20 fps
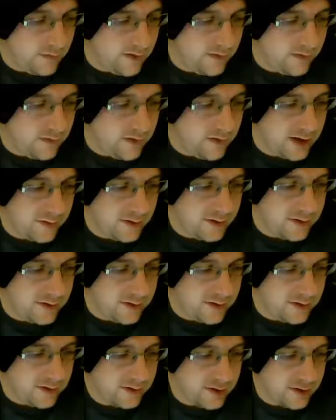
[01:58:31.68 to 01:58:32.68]
If you can get him in
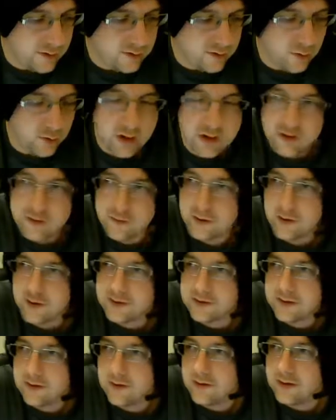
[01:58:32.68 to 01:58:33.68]
chosen warriors or
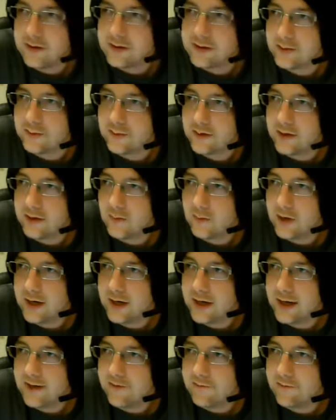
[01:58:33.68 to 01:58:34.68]
custodes, something
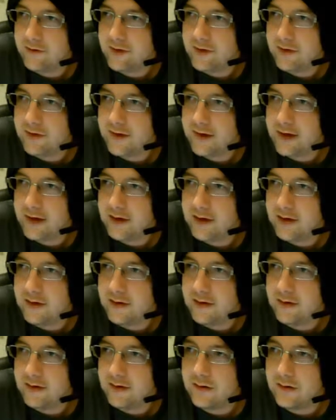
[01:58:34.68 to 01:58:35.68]
where everything
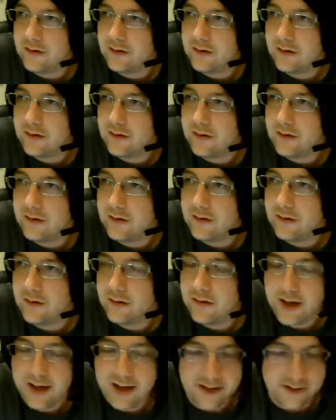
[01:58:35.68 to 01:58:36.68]

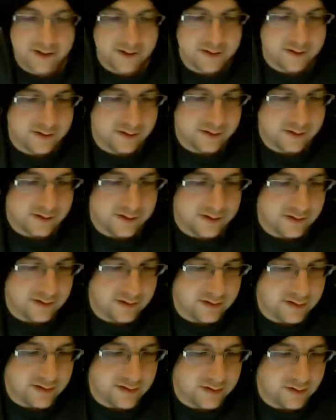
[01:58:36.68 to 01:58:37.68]
has
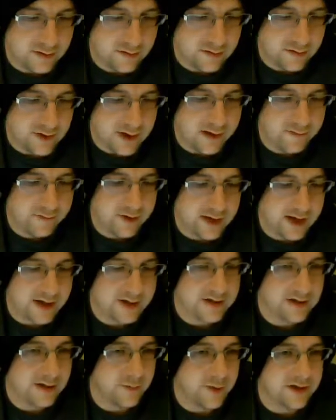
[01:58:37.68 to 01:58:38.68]

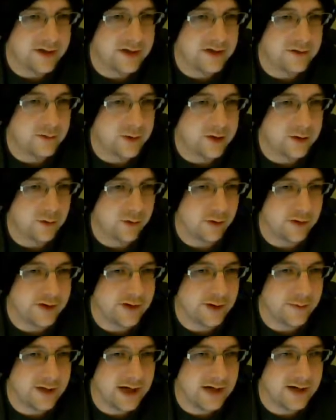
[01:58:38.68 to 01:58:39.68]
the ability to issue or
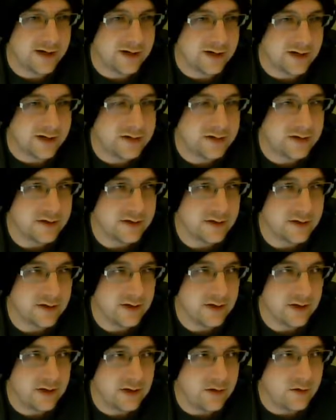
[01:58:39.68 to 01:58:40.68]
accept challenges.
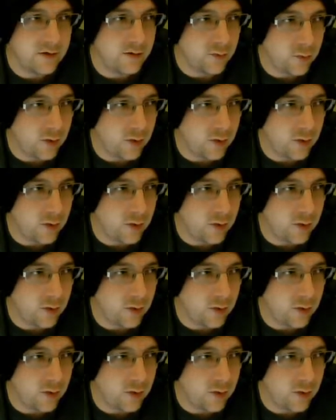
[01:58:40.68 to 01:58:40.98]
You can